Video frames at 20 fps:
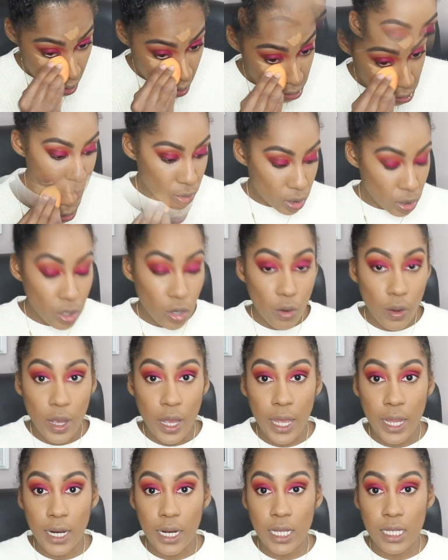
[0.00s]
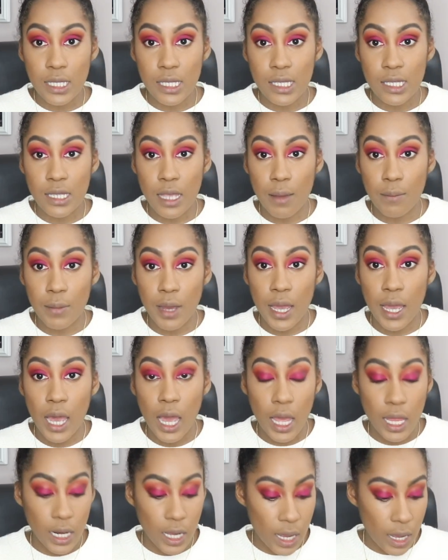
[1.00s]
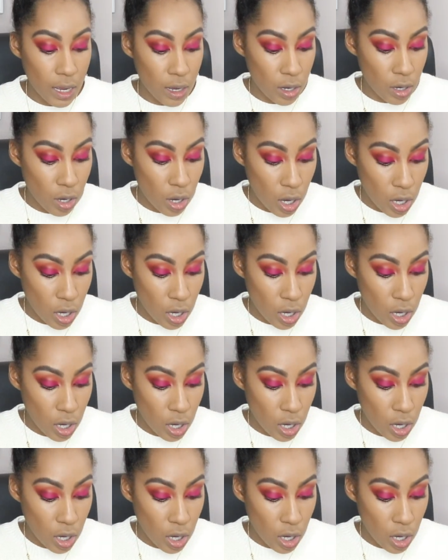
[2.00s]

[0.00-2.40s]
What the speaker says: So I'm gonna go ahead and set my highlight and